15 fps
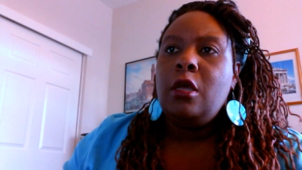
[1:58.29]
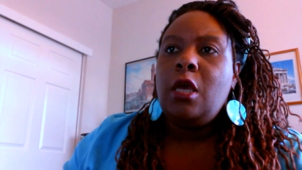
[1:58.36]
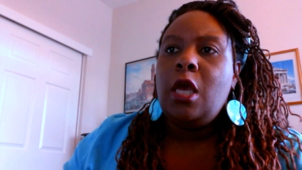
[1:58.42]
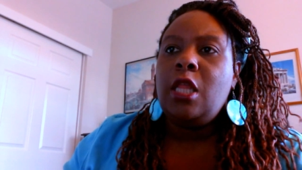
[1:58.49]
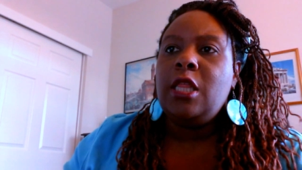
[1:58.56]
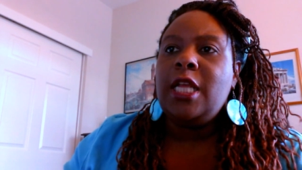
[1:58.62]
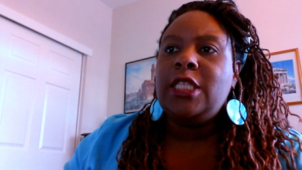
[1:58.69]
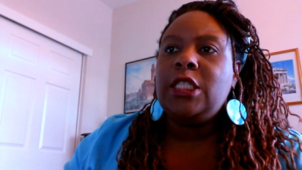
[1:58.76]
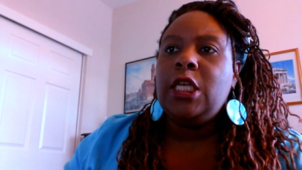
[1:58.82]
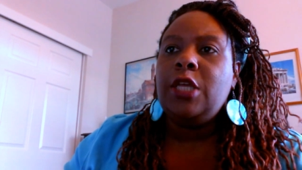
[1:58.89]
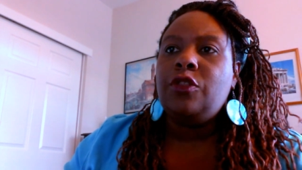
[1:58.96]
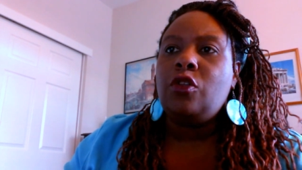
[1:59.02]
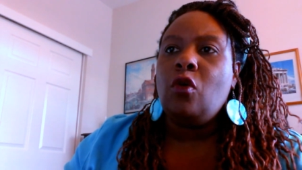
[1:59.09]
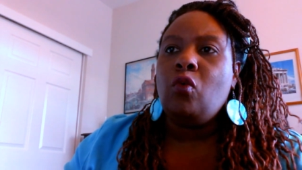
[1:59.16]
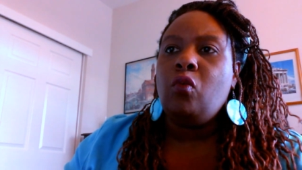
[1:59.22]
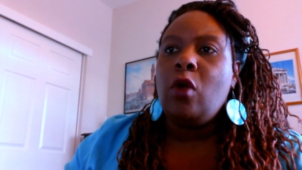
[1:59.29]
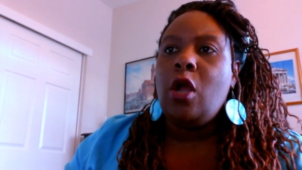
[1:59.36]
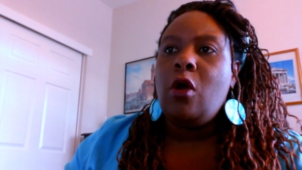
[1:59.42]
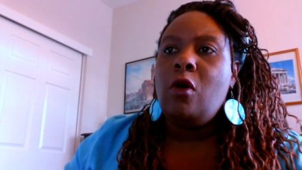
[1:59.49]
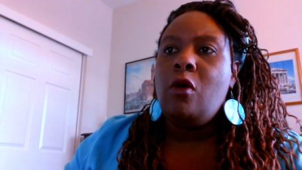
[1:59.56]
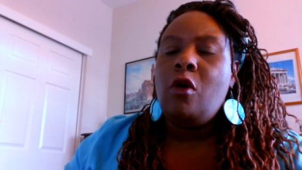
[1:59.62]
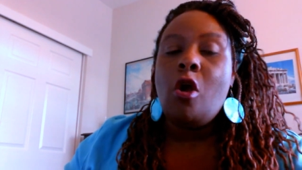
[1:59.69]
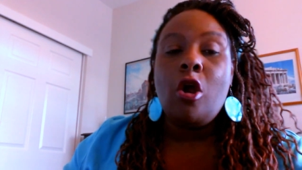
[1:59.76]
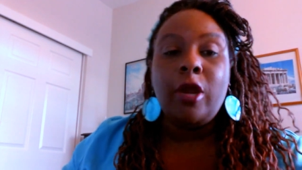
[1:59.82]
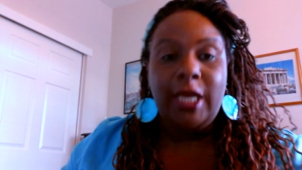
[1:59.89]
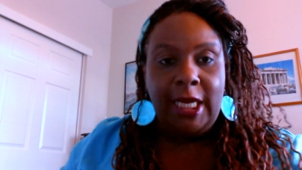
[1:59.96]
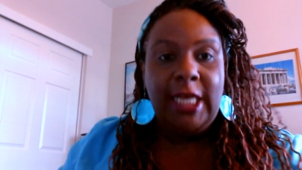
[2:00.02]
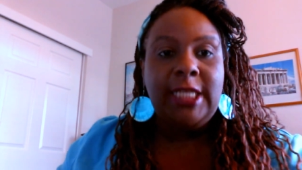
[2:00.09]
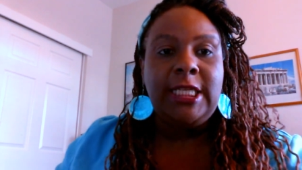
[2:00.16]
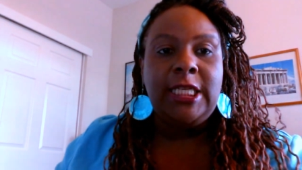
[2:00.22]
and let's get the real or
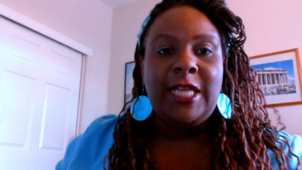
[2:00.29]
easy